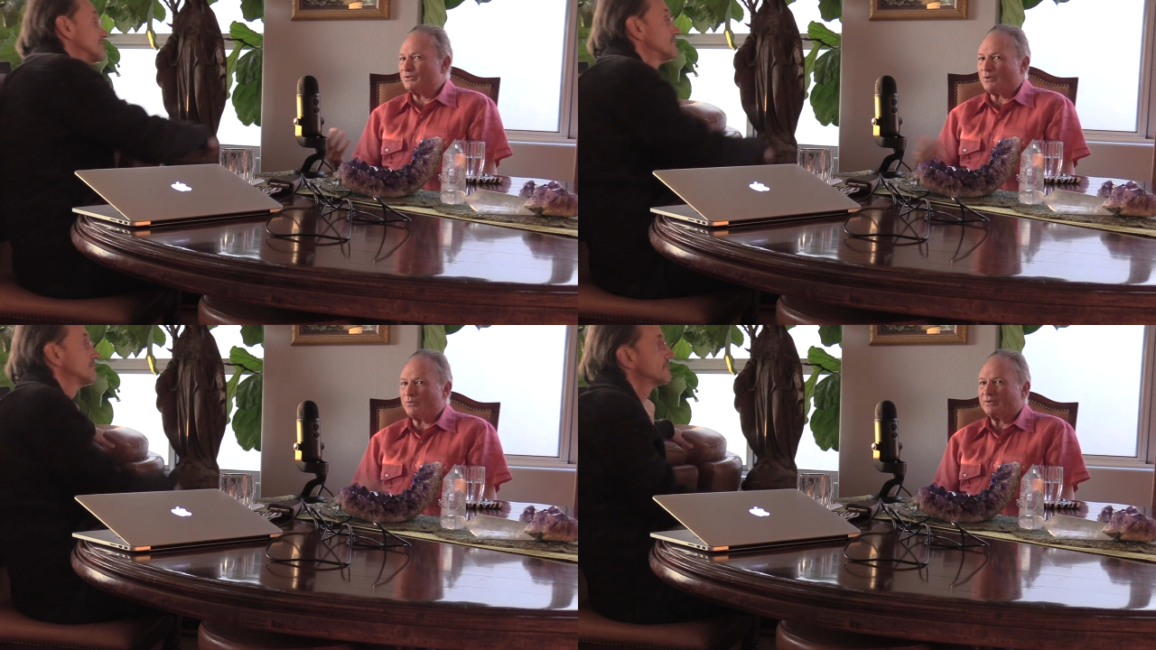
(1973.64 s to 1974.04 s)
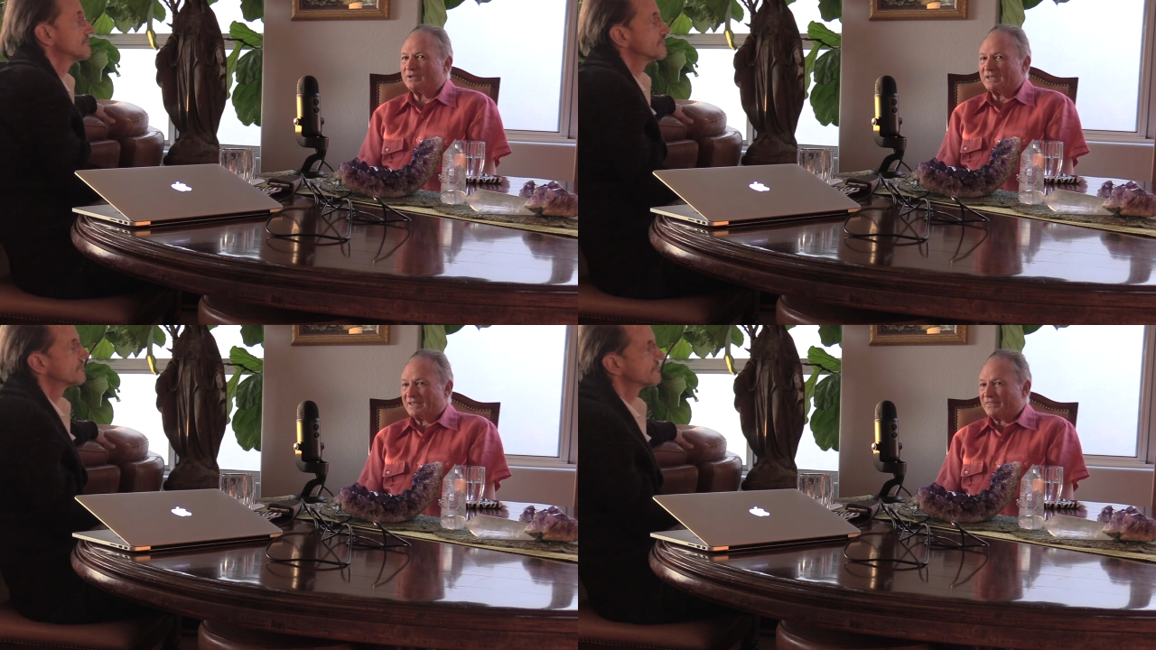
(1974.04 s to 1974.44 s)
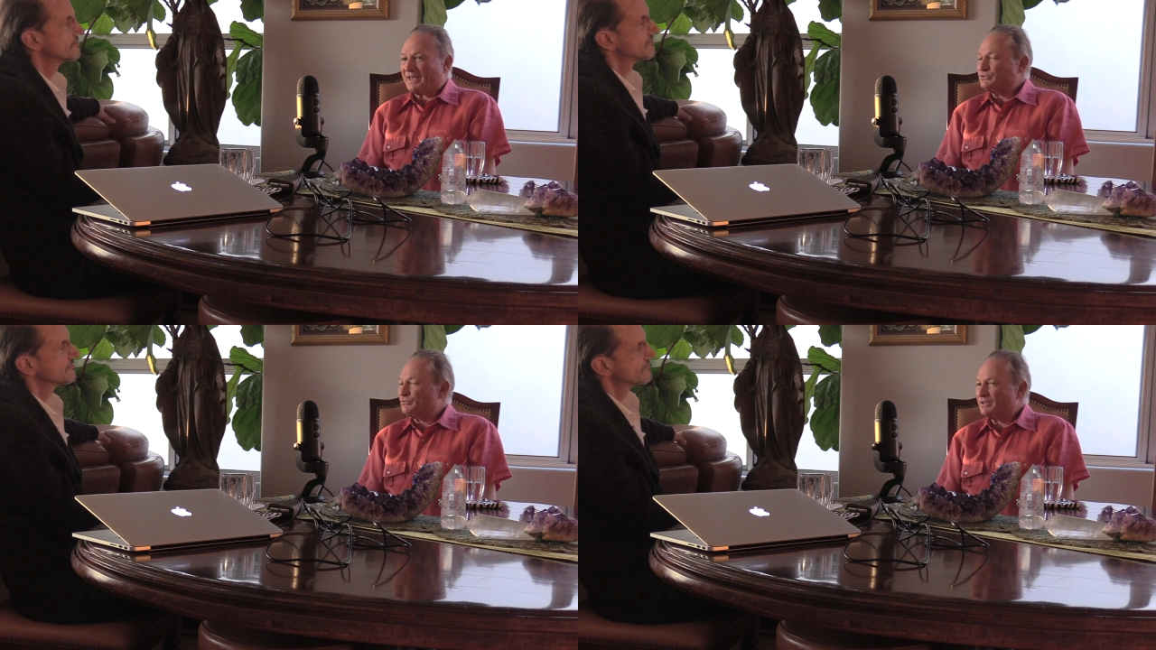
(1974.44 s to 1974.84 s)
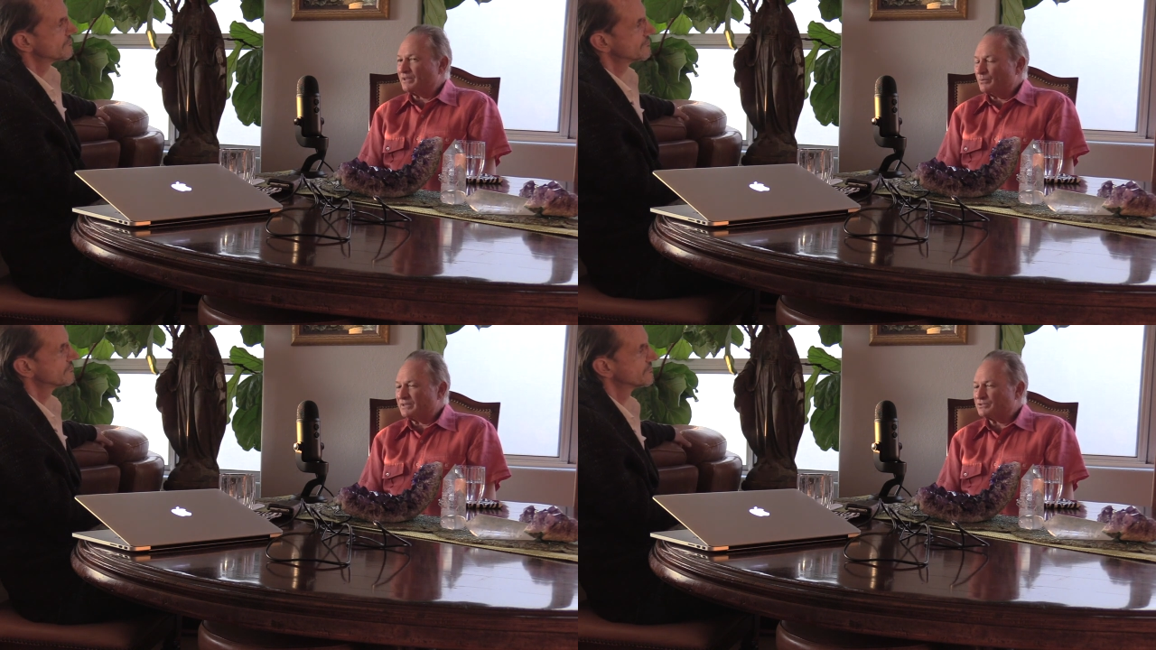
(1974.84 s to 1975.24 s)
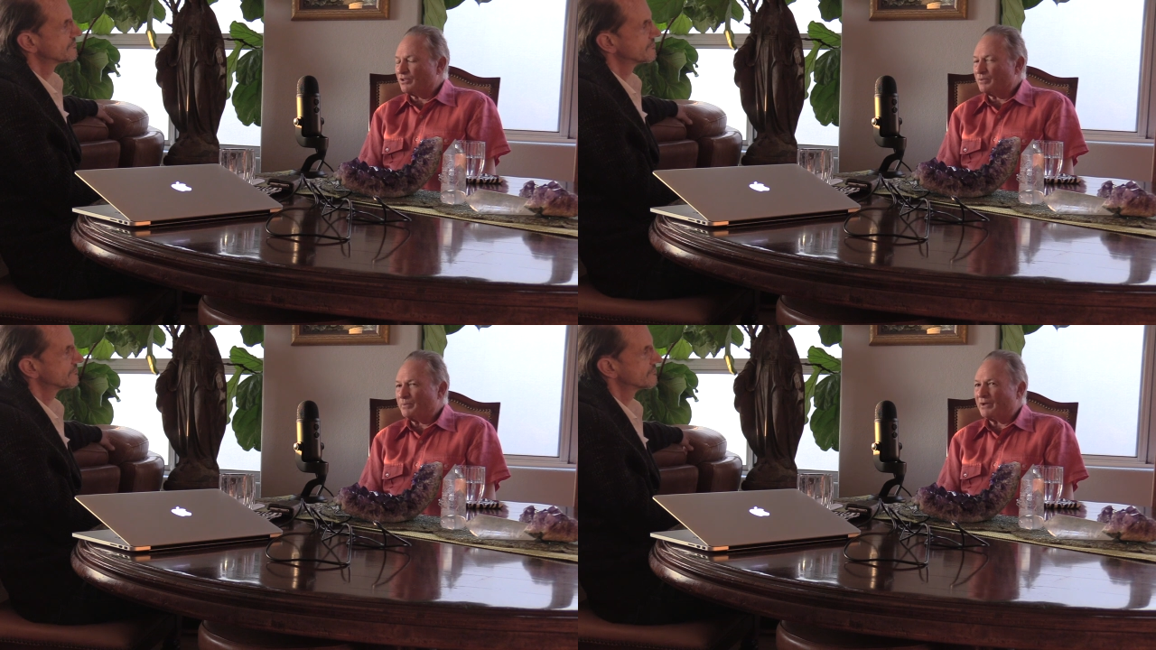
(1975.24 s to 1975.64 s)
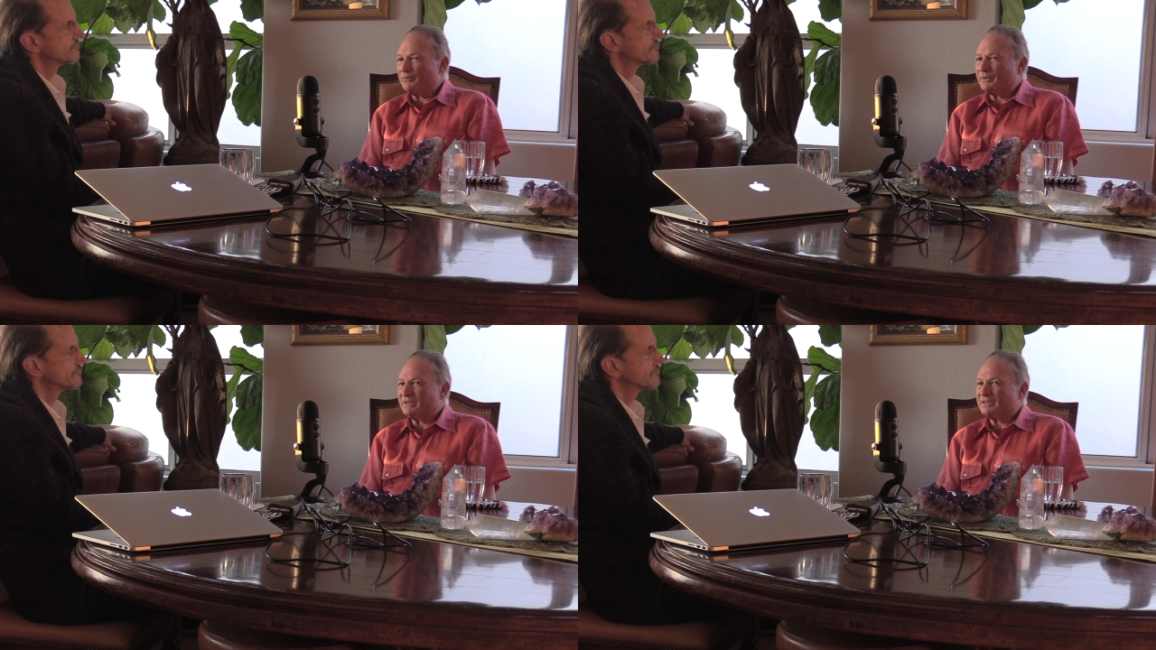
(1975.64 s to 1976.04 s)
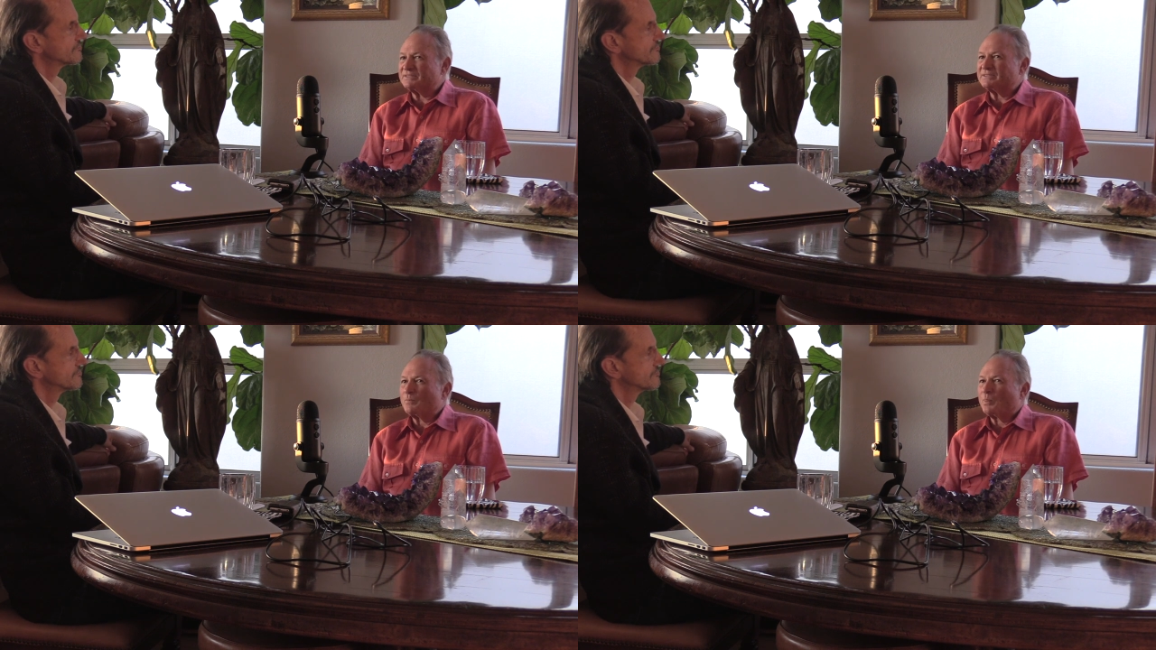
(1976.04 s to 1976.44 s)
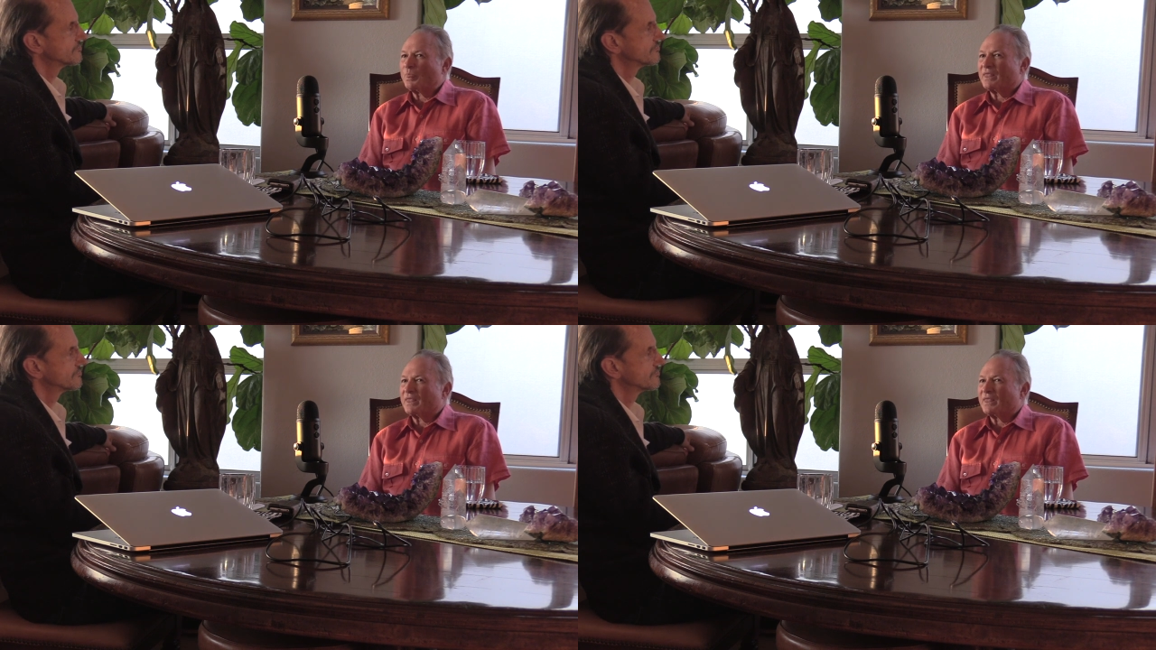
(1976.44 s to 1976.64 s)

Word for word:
Speaker 1: you know, that's really what it's all about because